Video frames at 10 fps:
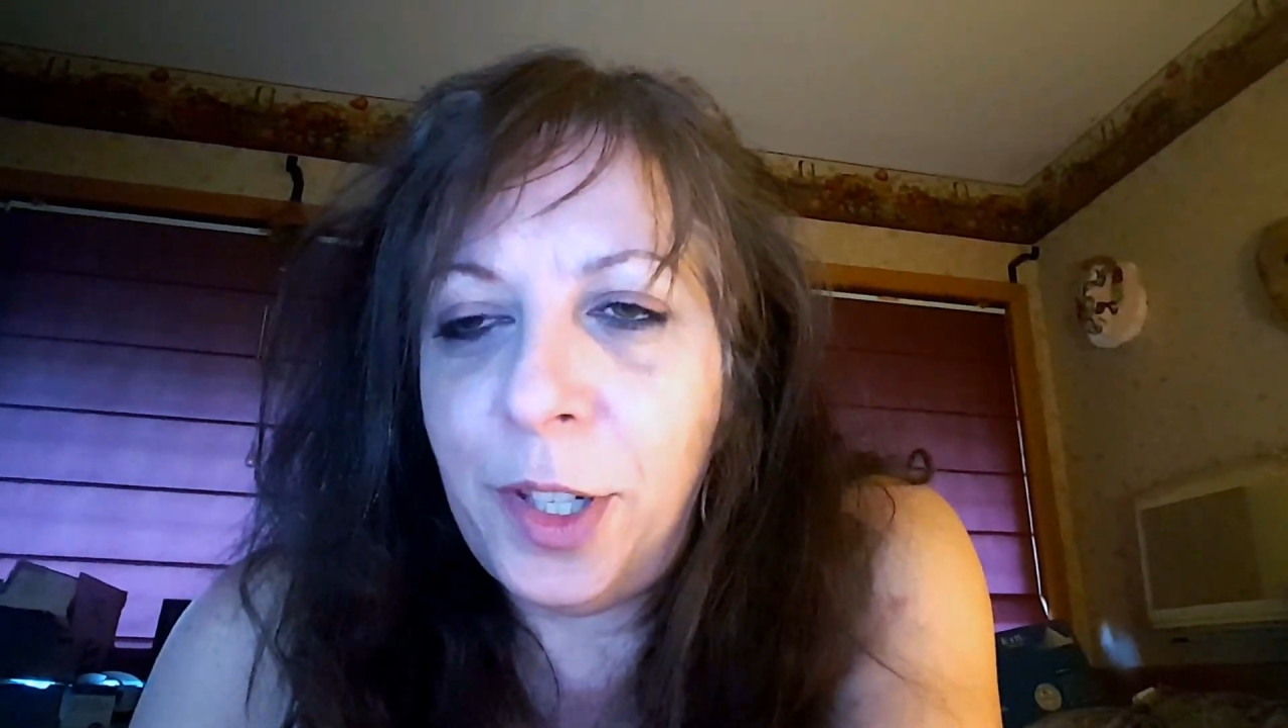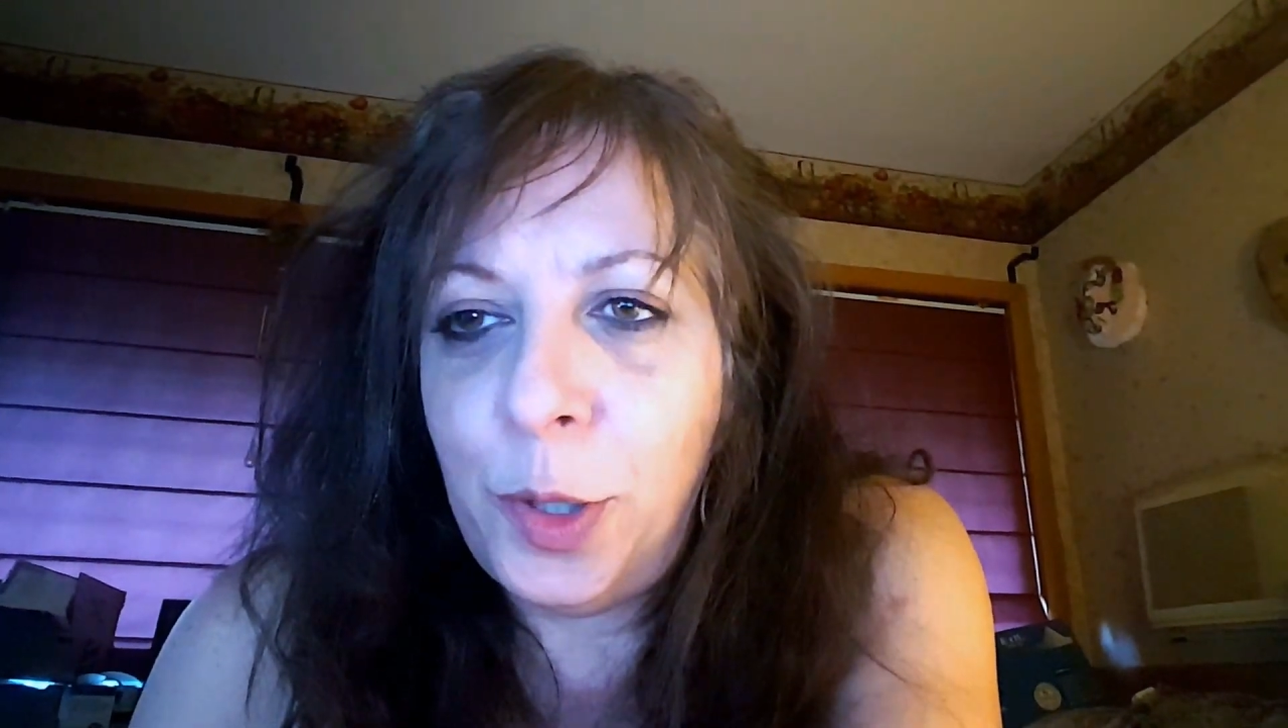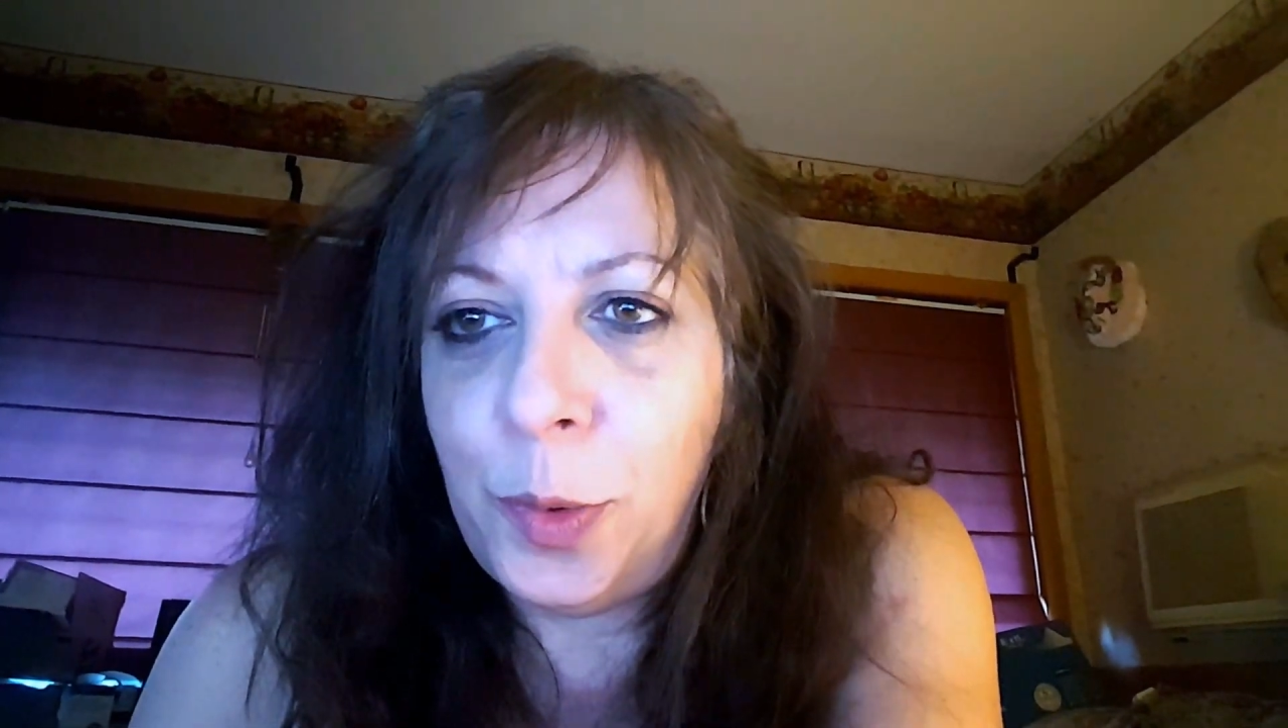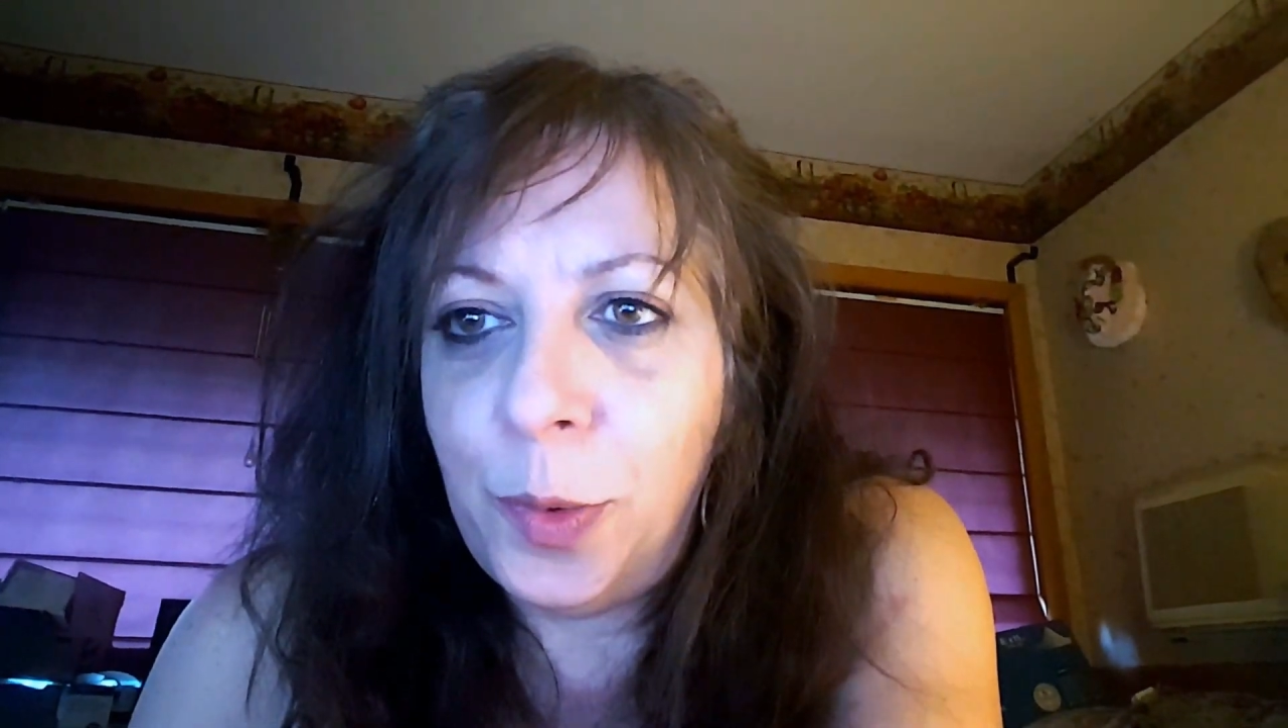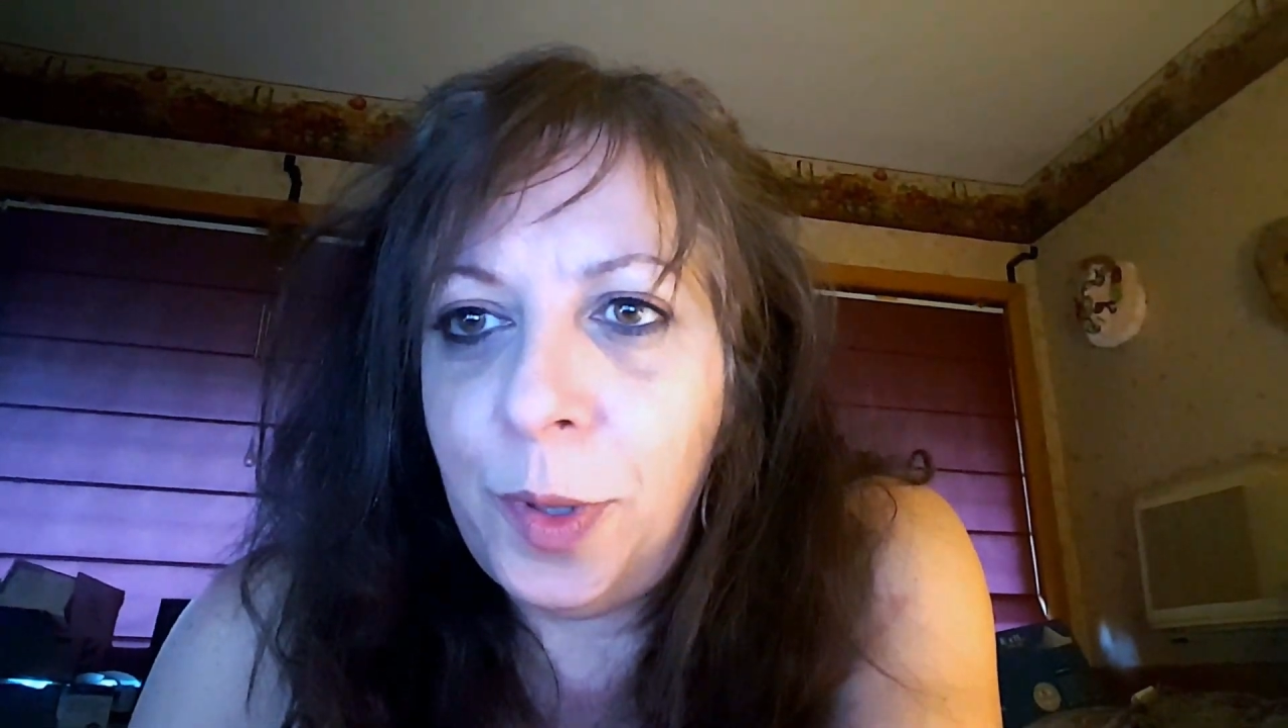a
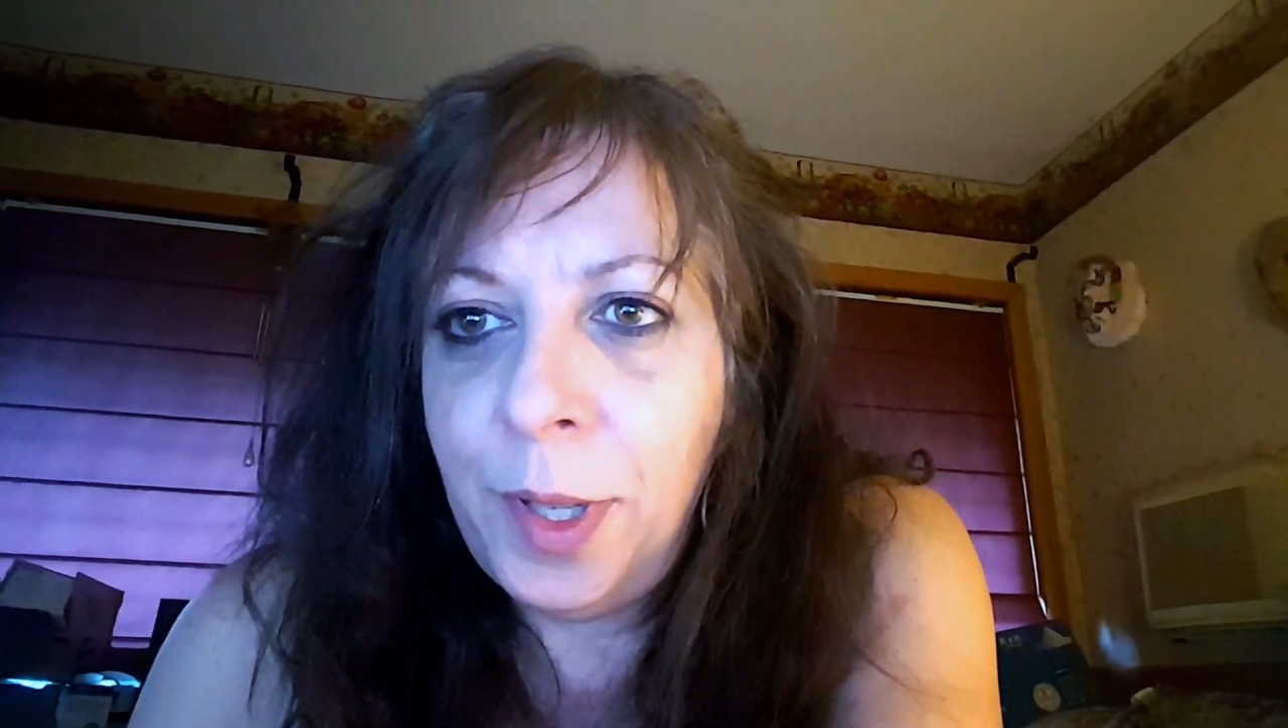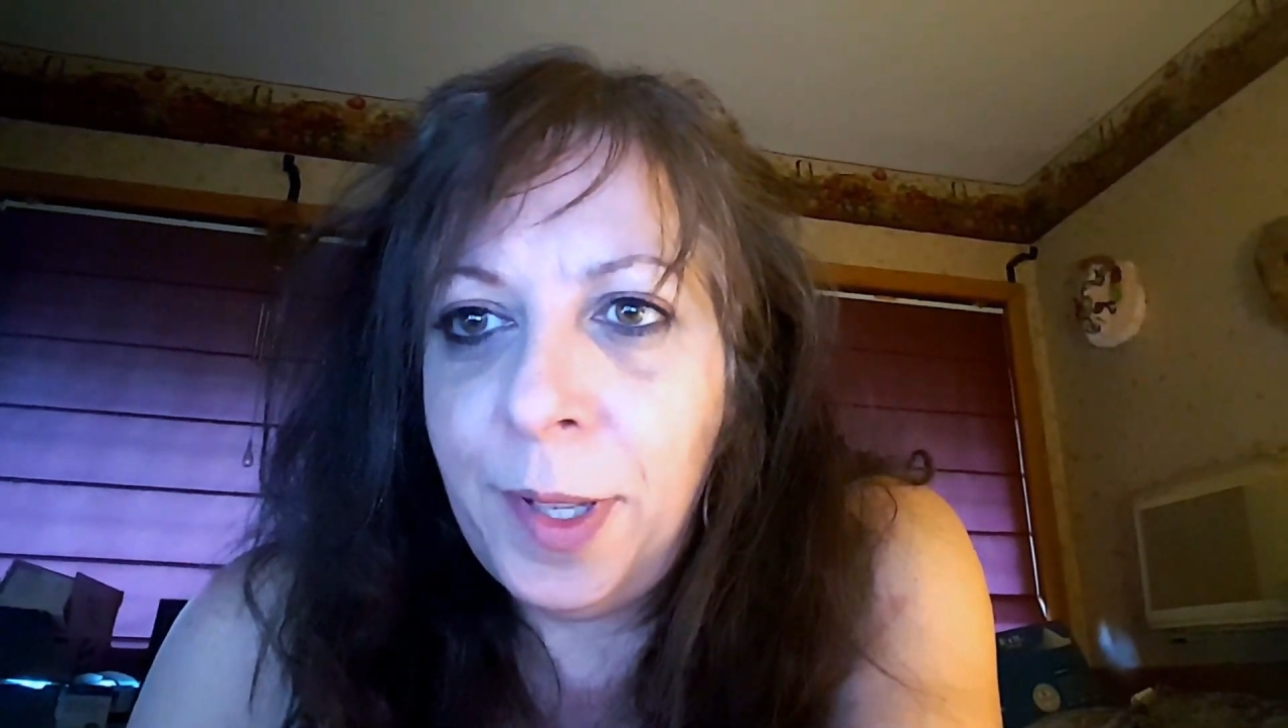new